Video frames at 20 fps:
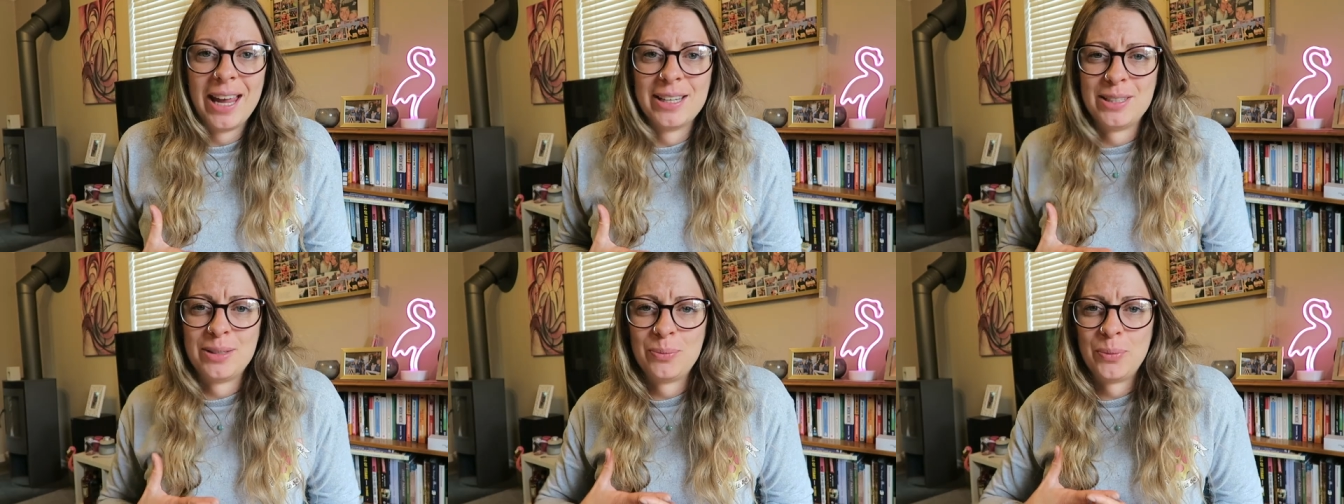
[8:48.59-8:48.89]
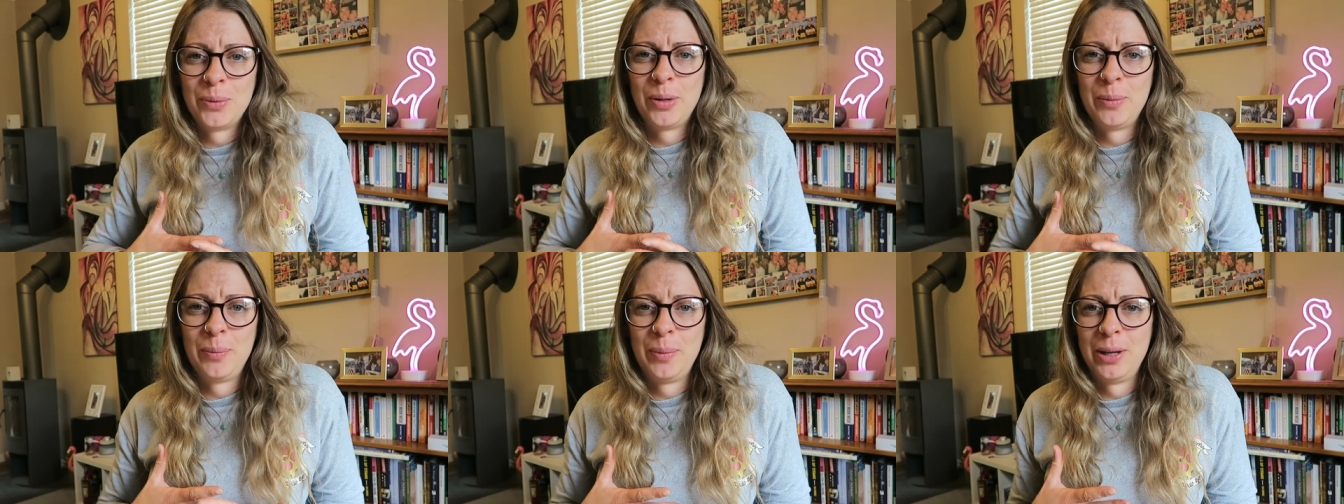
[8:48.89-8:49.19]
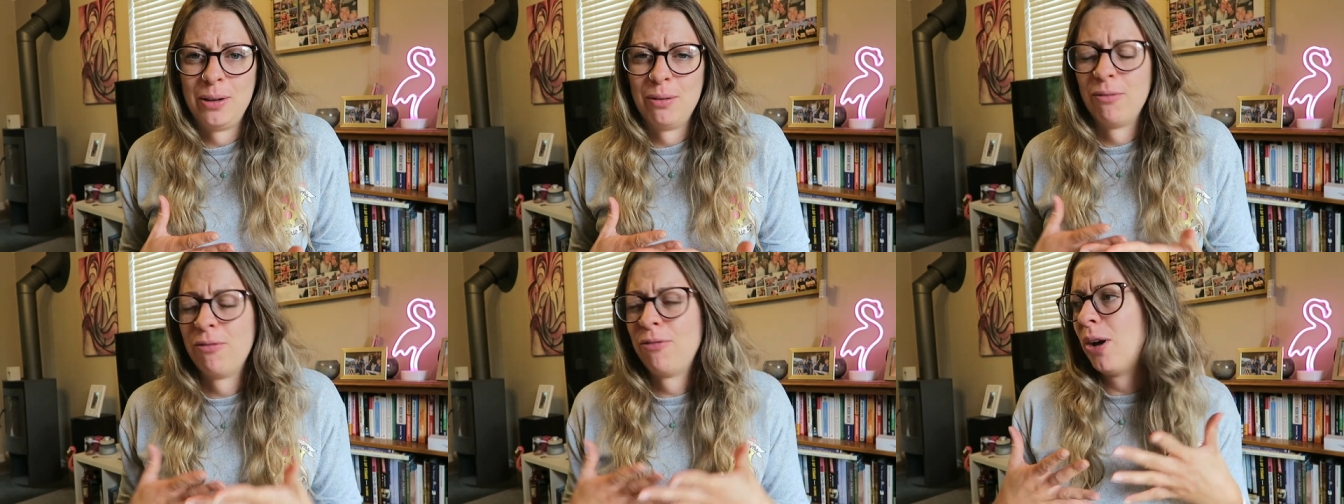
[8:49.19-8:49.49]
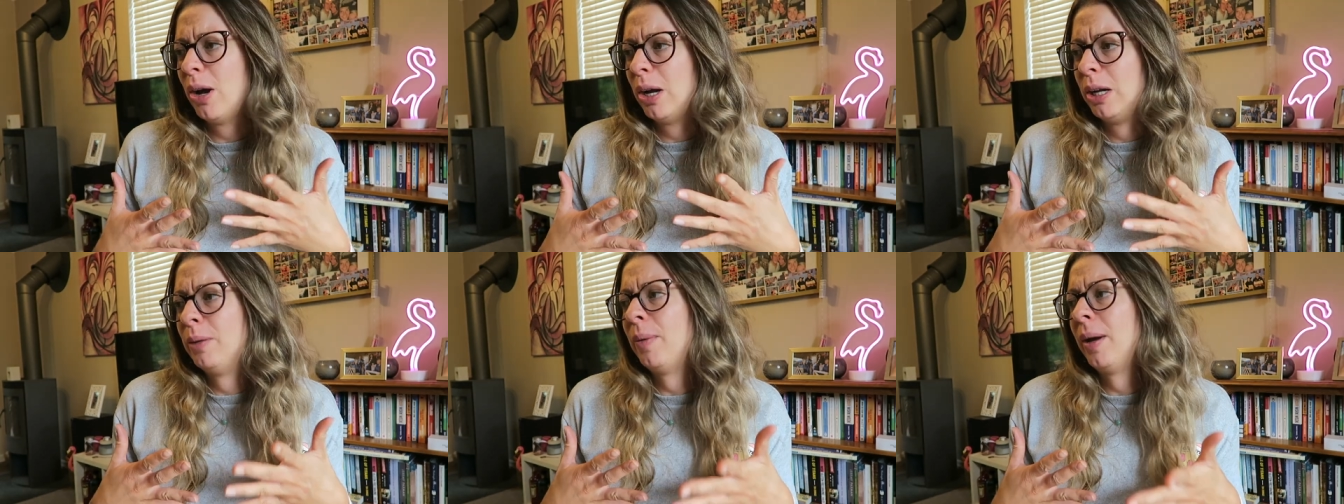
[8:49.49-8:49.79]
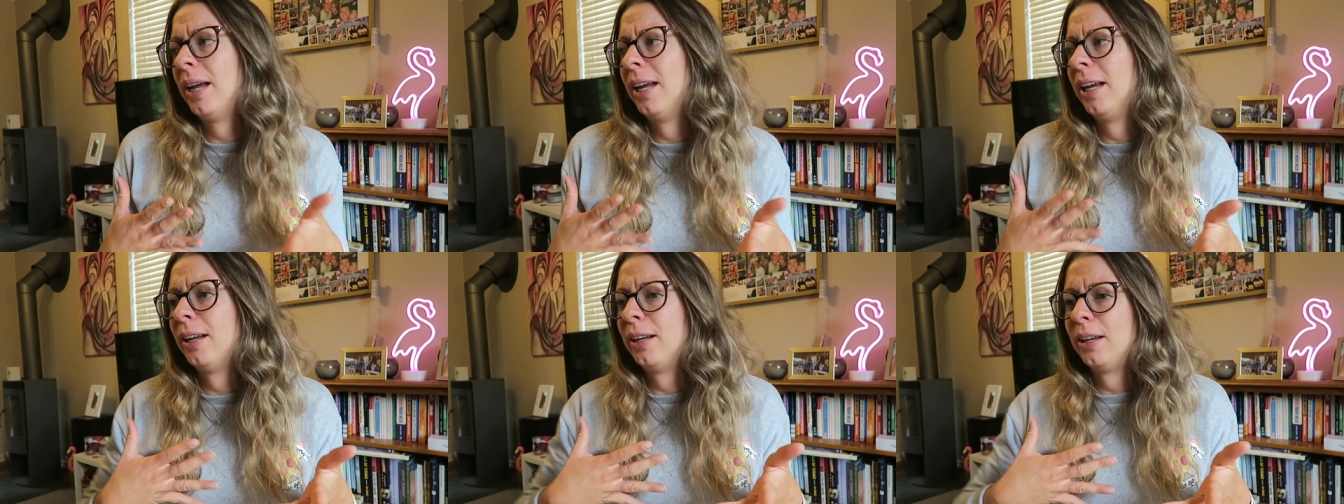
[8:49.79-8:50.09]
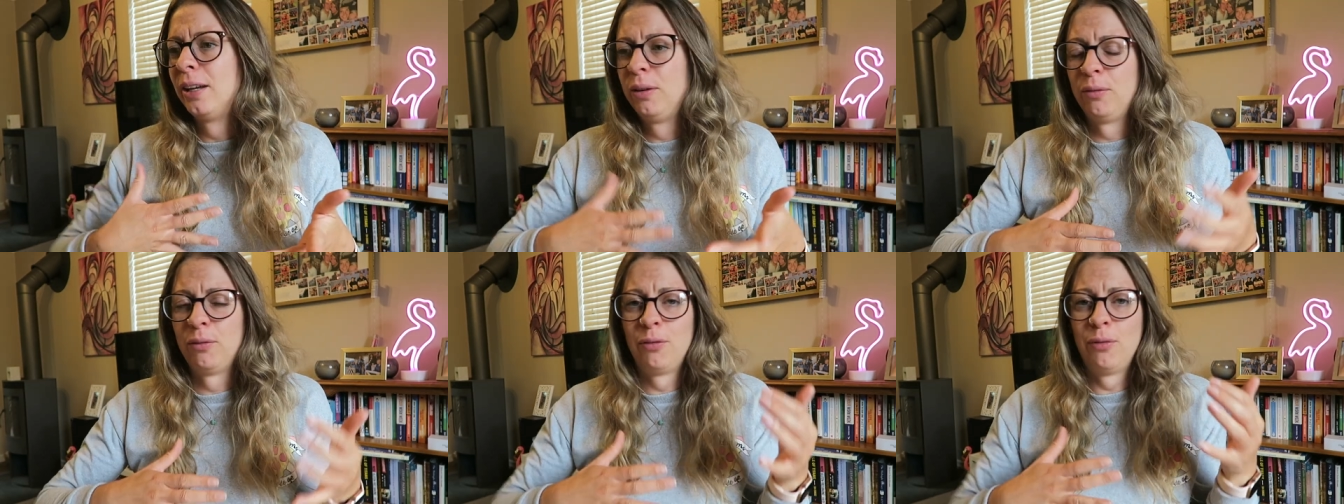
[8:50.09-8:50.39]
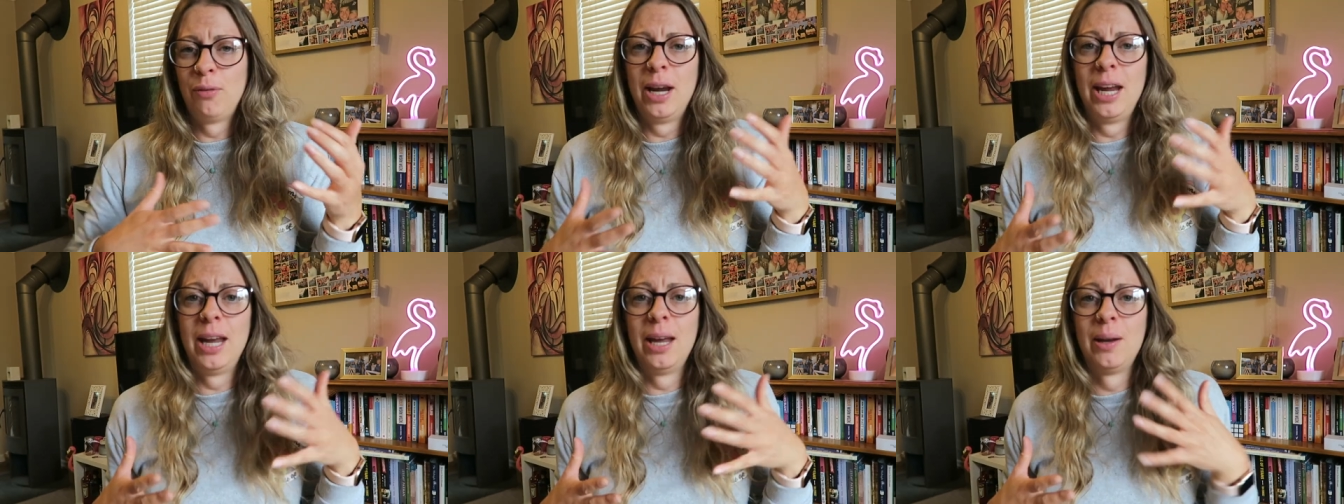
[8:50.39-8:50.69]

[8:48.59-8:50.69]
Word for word: I didn't want to be confined by eating gluten free,